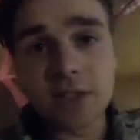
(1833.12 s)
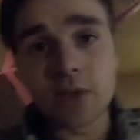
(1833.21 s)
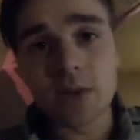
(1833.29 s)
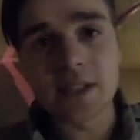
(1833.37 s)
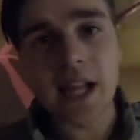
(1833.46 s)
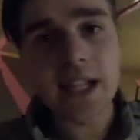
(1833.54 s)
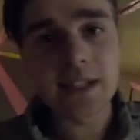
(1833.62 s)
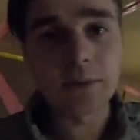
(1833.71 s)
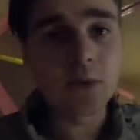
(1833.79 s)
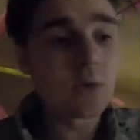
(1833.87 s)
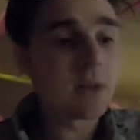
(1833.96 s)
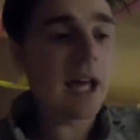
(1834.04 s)
to do is add
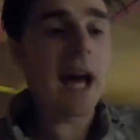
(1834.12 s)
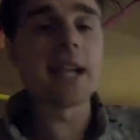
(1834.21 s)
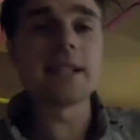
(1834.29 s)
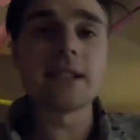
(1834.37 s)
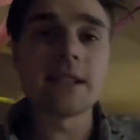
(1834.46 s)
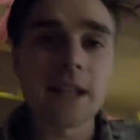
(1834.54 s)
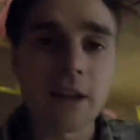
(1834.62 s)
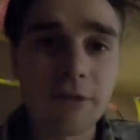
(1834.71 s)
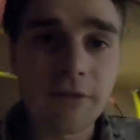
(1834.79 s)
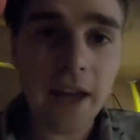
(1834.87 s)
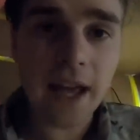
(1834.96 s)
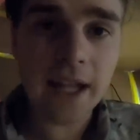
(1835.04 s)
some cool gadgets like a
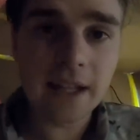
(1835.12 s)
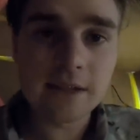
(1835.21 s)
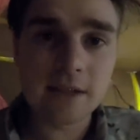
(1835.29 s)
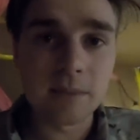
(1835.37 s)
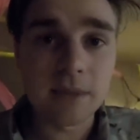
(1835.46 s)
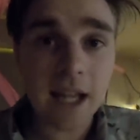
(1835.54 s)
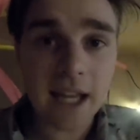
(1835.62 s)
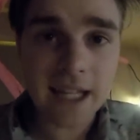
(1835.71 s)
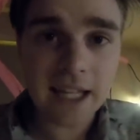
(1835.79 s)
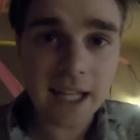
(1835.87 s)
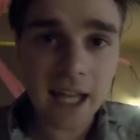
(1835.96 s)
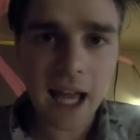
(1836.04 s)
fan, some
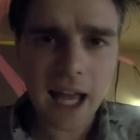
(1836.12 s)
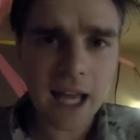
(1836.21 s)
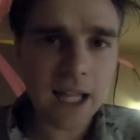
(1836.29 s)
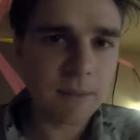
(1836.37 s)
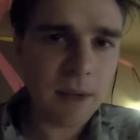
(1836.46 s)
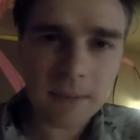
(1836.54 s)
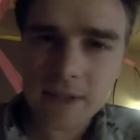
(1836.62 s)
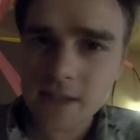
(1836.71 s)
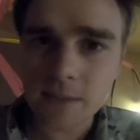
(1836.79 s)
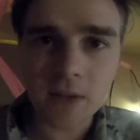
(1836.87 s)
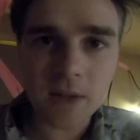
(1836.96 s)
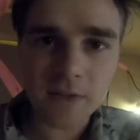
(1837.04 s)
lighting, and maybe
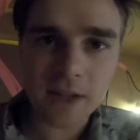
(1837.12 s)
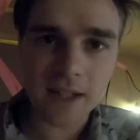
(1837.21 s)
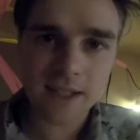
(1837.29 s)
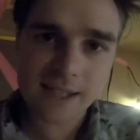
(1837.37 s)
some Nerf gun